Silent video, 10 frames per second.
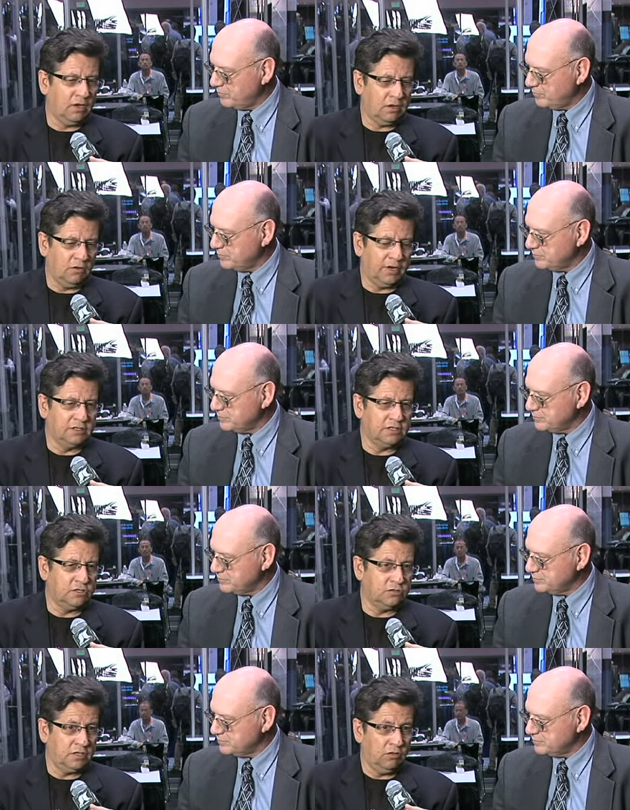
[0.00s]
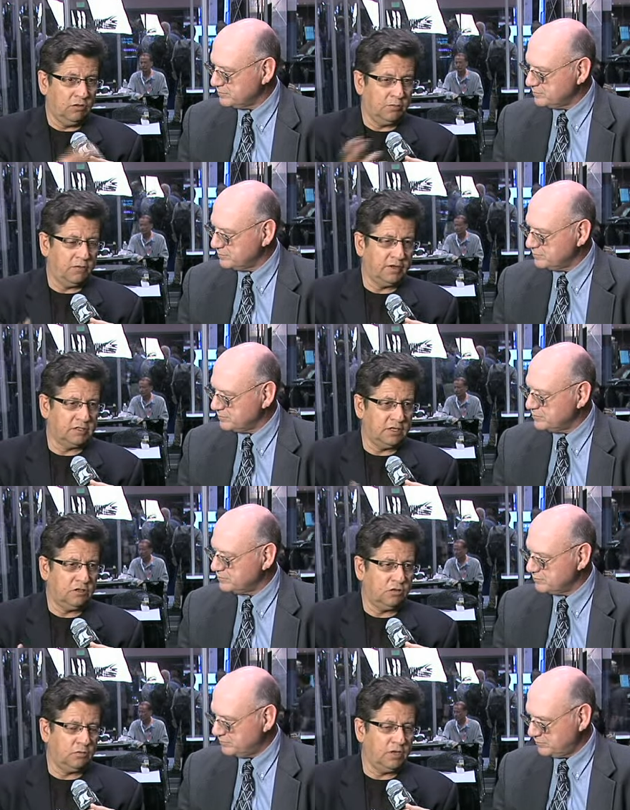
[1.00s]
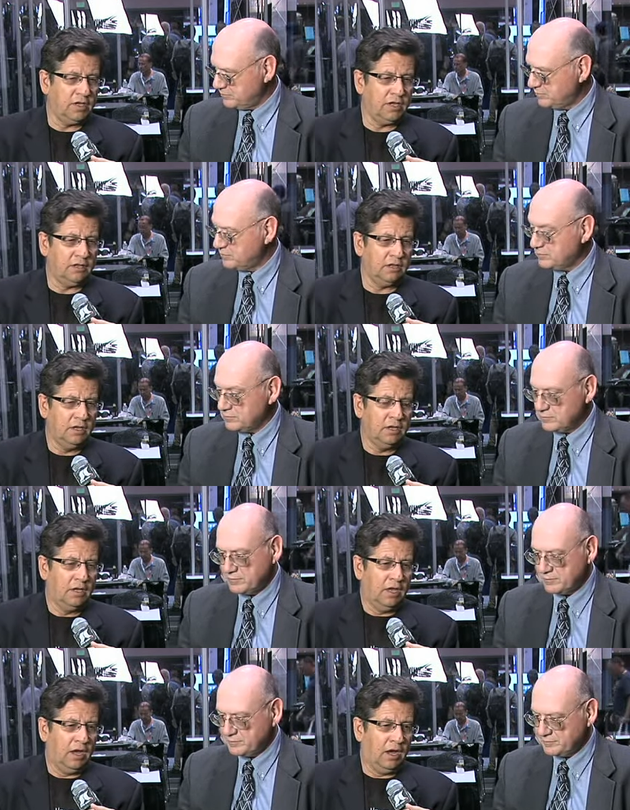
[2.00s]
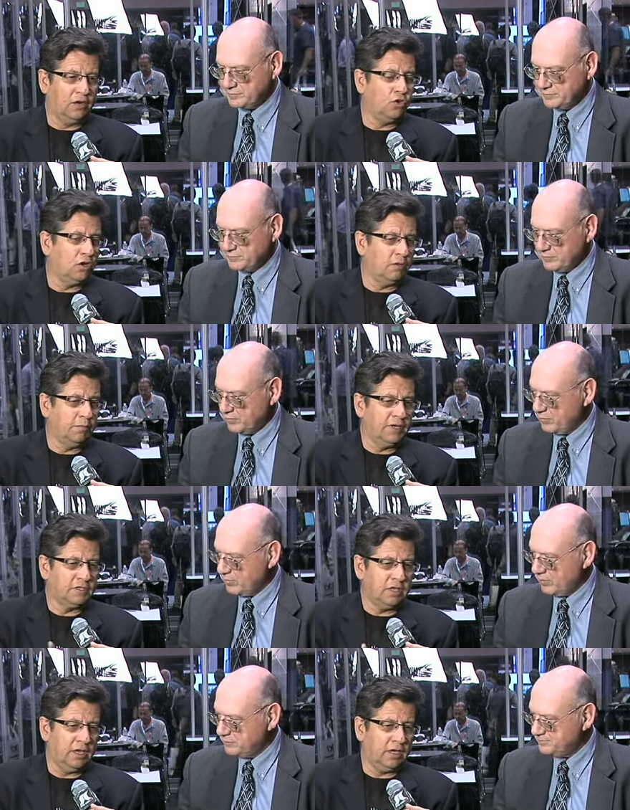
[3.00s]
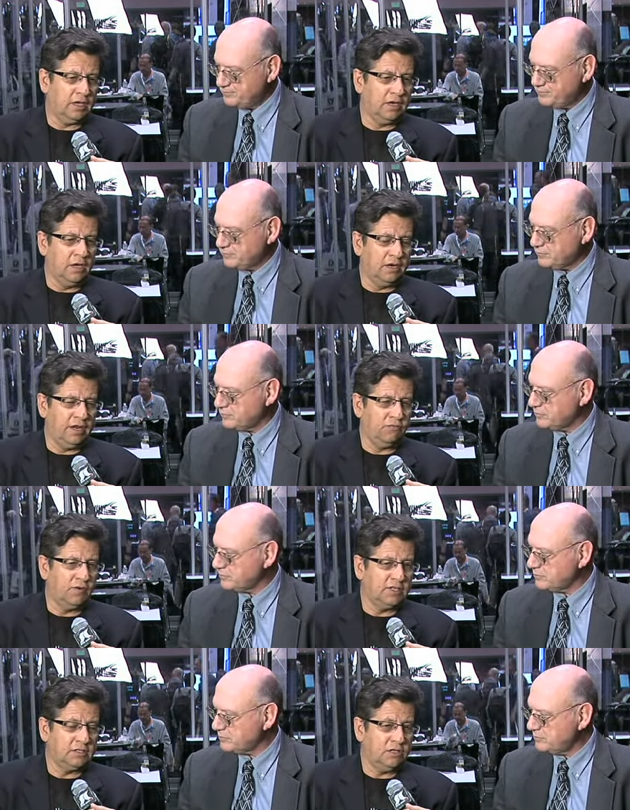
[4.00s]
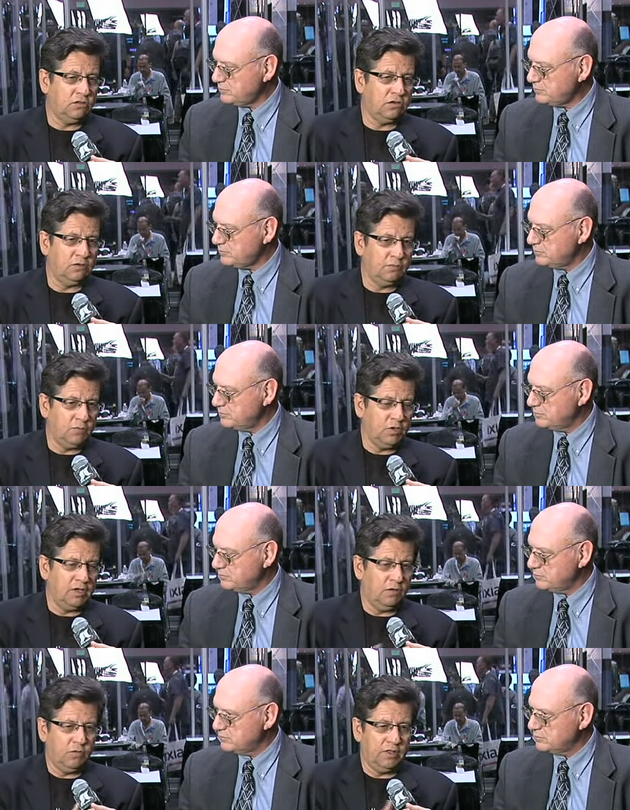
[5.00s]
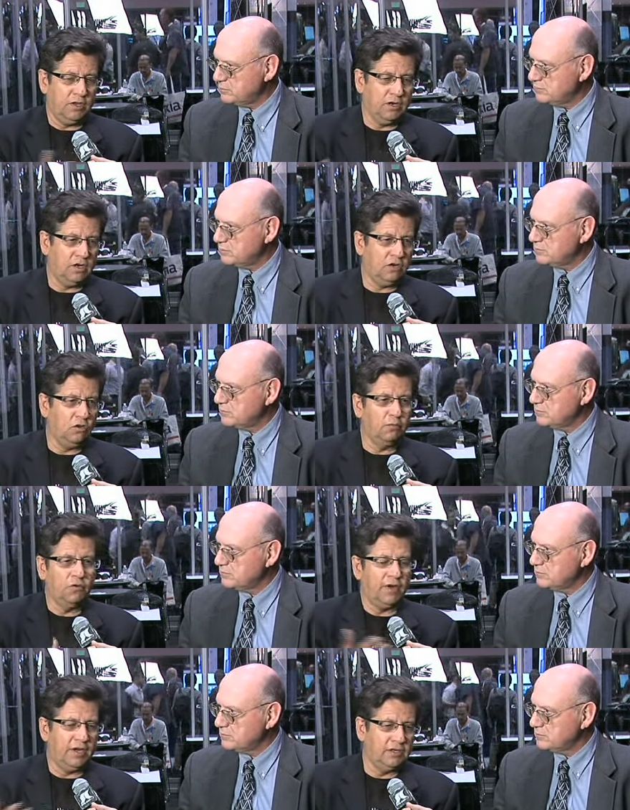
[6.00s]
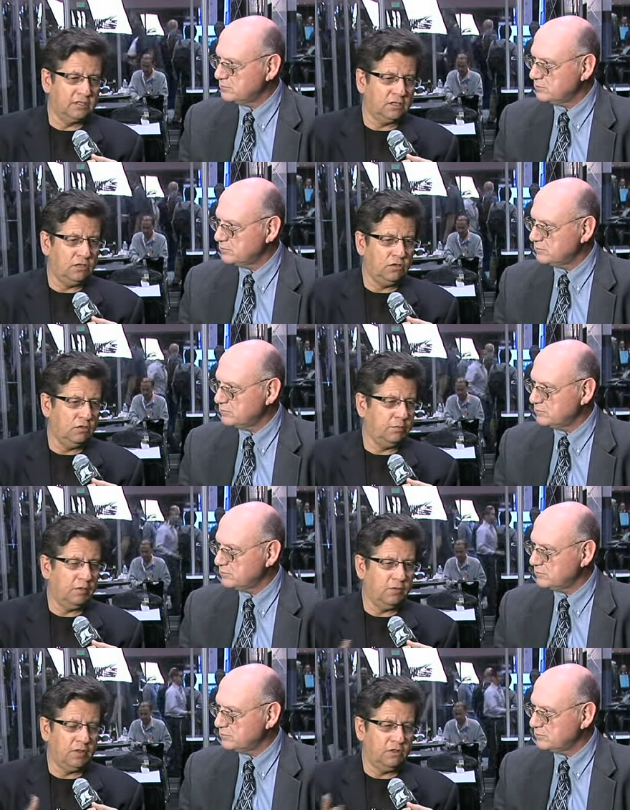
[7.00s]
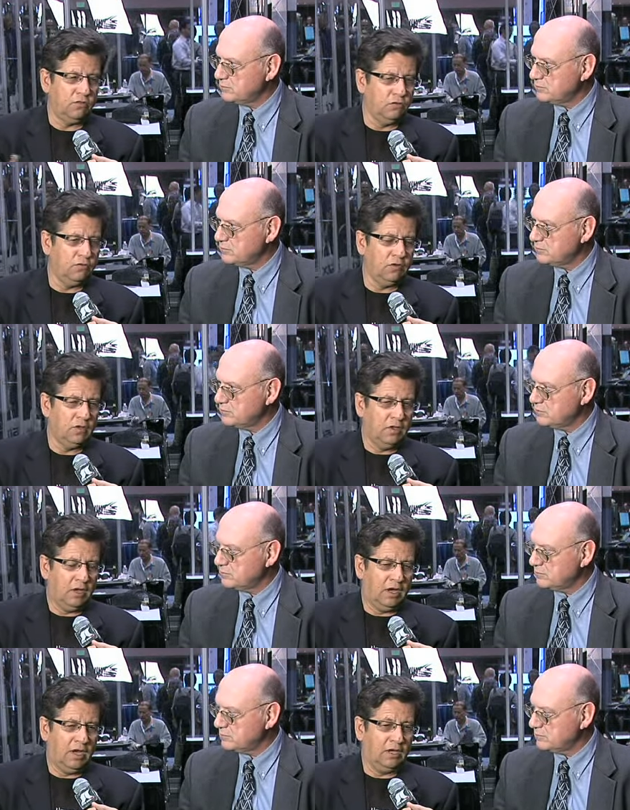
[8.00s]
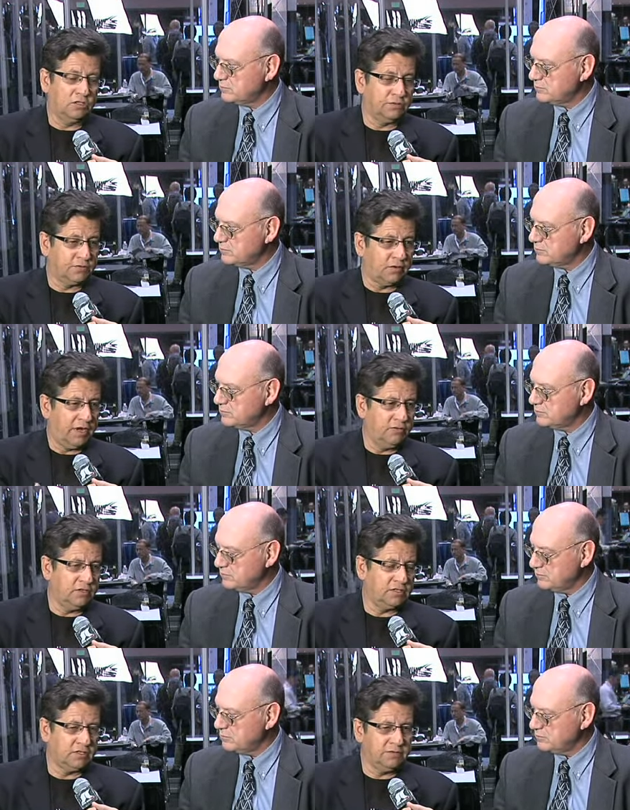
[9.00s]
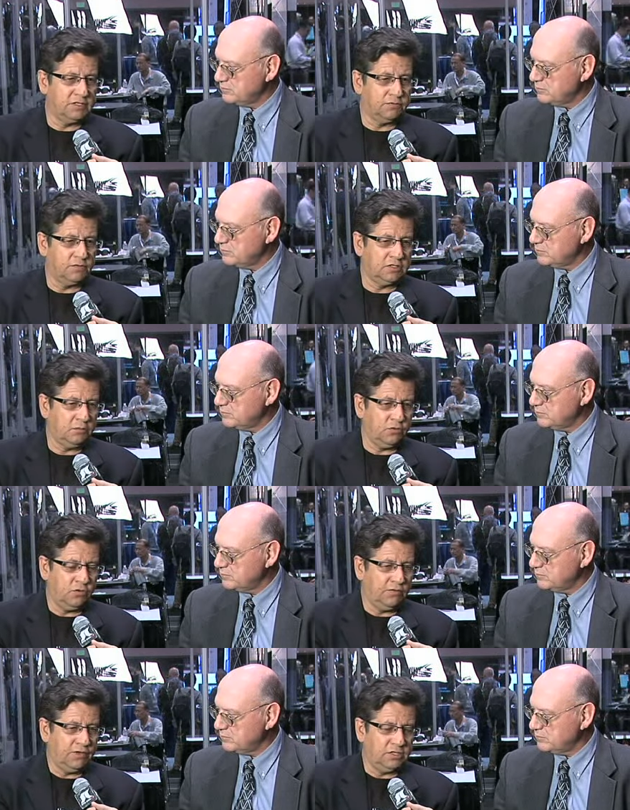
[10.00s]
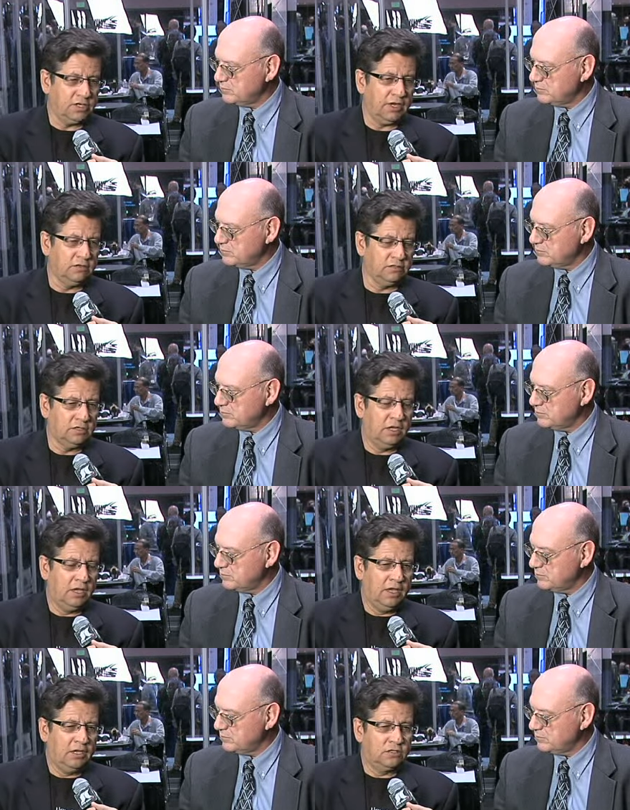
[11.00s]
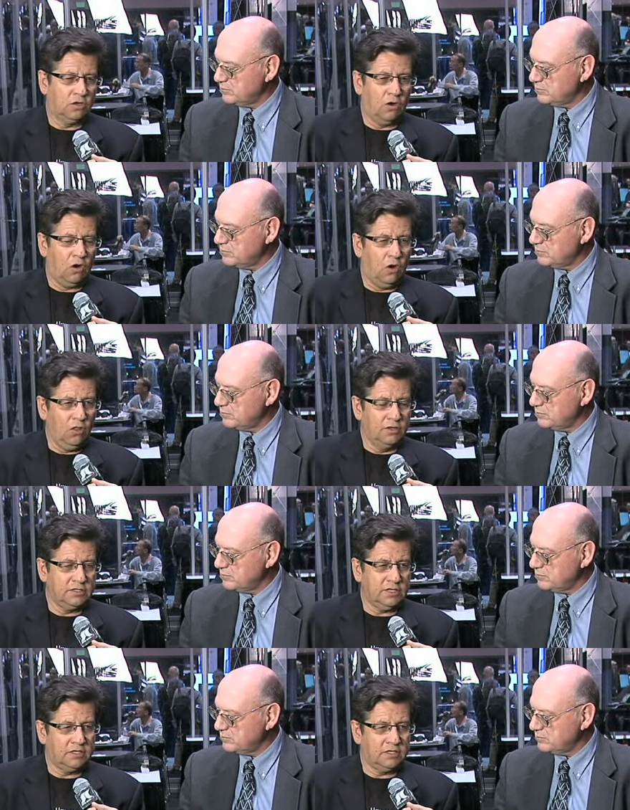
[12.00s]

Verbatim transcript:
Speaker 1: uh, organizations need other providers. They need to communicate. Uh, new companies like uh, Netflix need to communicate with their new providers and new people that do uh, subscribe to the services, for example, through different channels. So all those